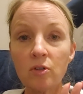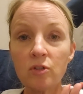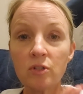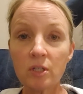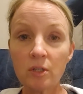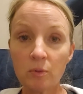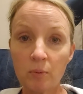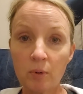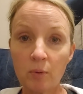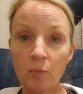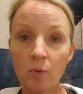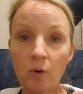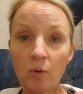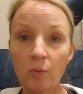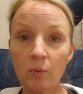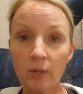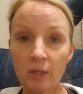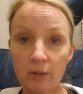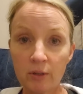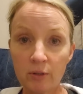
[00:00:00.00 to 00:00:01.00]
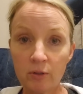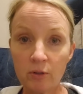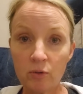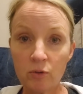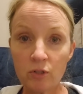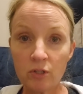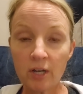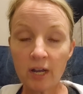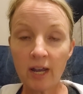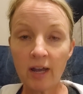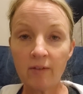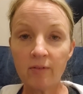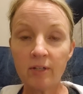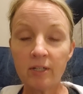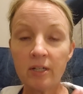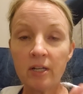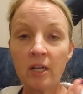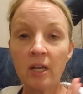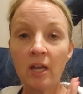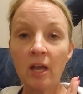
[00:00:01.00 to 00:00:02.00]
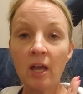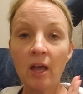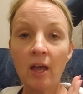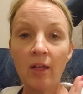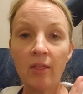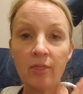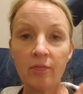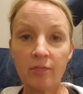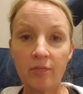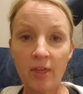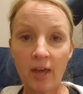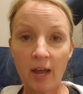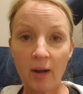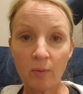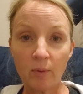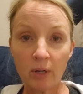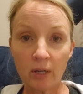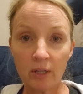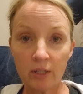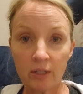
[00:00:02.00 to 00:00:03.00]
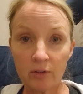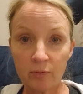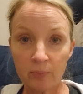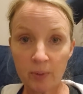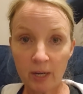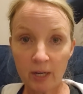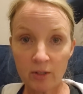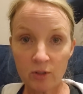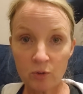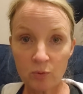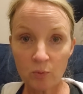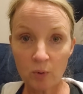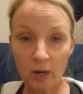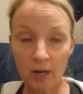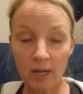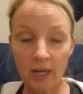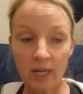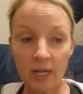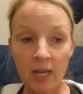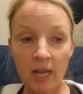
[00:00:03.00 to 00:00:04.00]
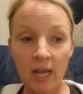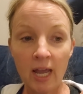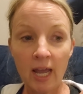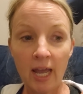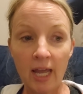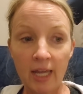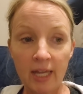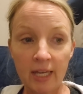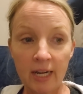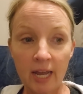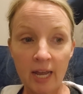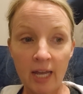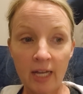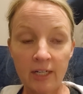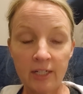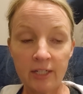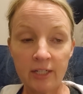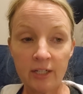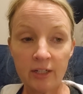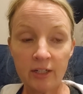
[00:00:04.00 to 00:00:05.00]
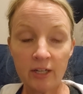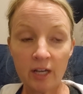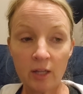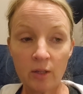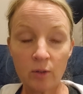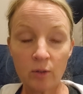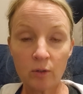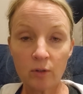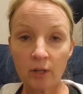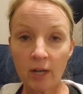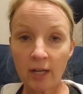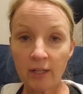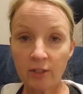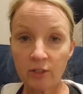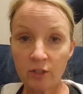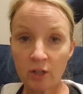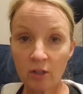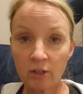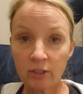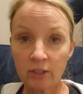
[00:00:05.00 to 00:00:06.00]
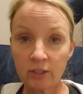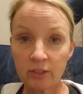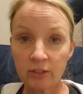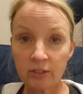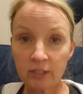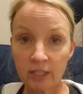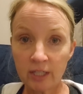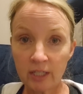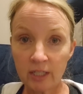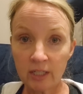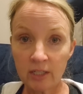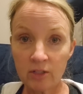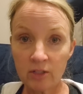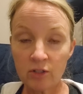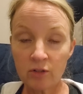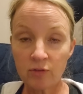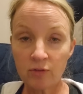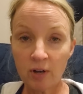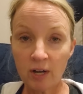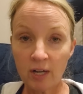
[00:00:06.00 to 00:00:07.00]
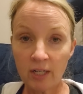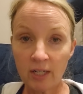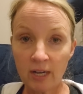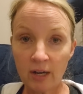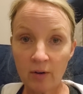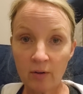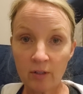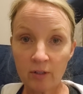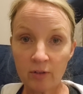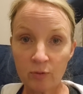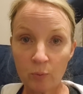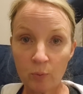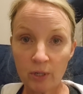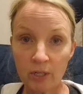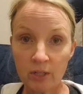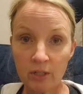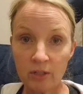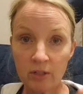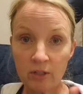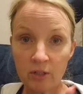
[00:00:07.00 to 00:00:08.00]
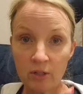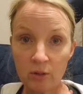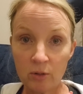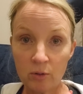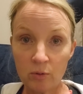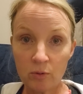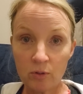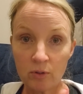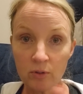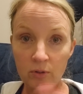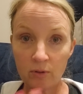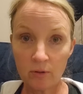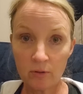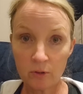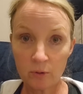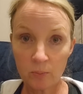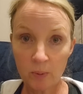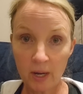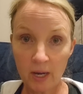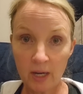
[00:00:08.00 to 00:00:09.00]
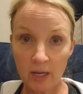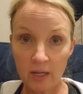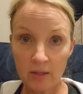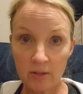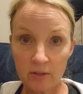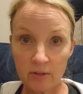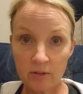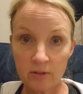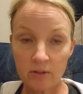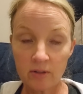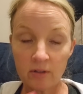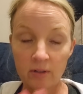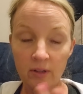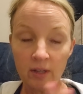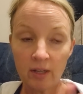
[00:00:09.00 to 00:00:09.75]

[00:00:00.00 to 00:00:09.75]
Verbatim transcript: See, where we used to have it, that relative passed away and I had to get together, I had to talk to his kids to find out if we could use the space.